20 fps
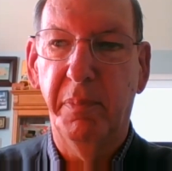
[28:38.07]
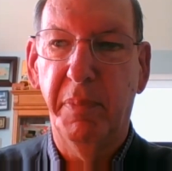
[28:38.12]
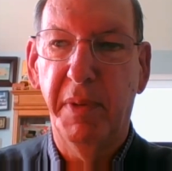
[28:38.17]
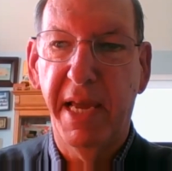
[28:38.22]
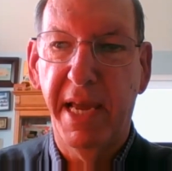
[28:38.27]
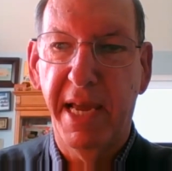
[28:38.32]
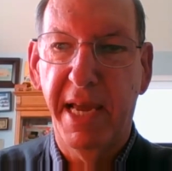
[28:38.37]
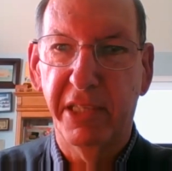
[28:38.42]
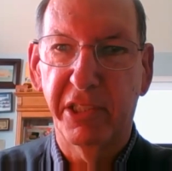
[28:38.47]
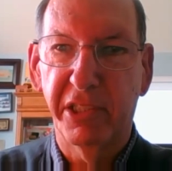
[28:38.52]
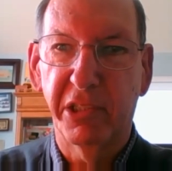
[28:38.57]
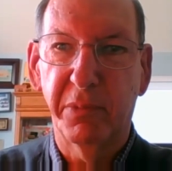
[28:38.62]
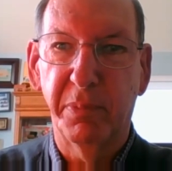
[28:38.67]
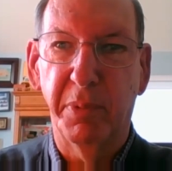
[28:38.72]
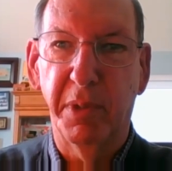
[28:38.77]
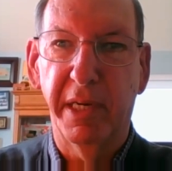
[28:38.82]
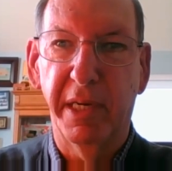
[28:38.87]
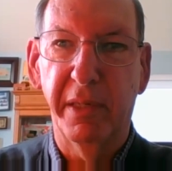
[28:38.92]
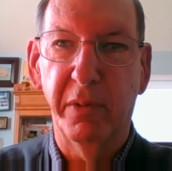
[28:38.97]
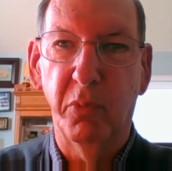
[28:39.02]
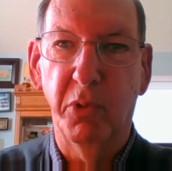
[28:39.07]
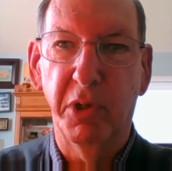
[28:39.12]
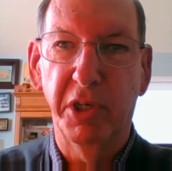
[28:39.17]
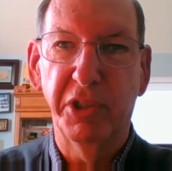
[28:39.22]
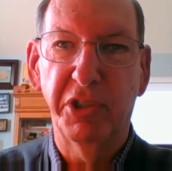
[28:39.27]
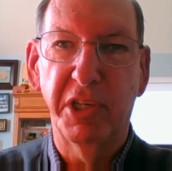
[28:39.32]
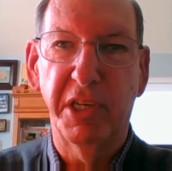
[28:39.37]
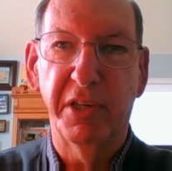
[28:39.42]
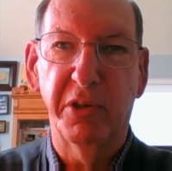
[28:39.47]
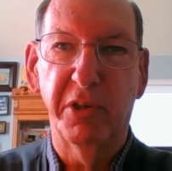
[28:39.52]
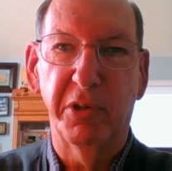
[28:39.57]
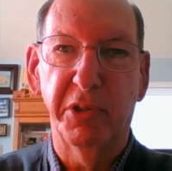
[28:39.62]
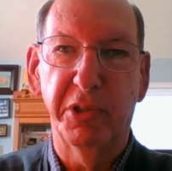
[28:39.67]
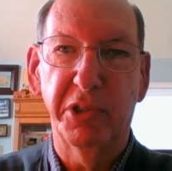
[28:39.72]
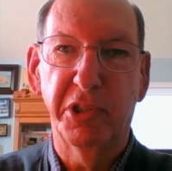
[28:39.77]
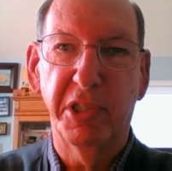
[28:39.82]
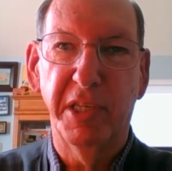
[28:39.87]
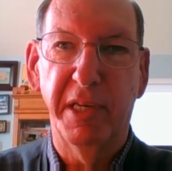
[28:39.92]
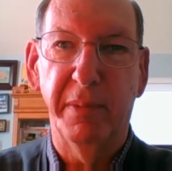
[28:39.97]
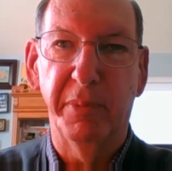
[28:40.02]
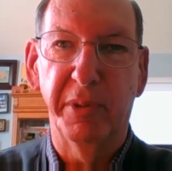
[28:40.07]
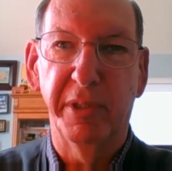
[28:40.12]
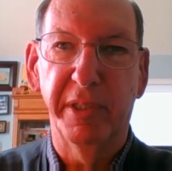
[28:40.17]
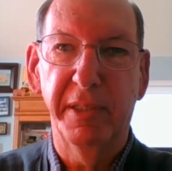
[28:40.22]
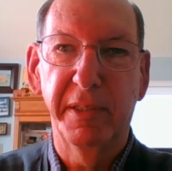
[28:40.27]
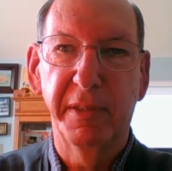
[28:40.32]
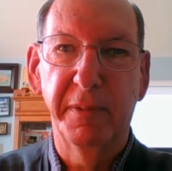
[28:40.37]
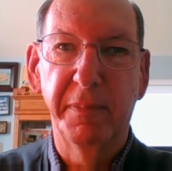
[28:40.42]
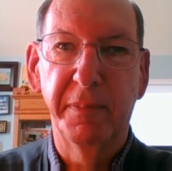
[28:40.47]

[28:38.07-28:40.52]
passed by one General Assembly,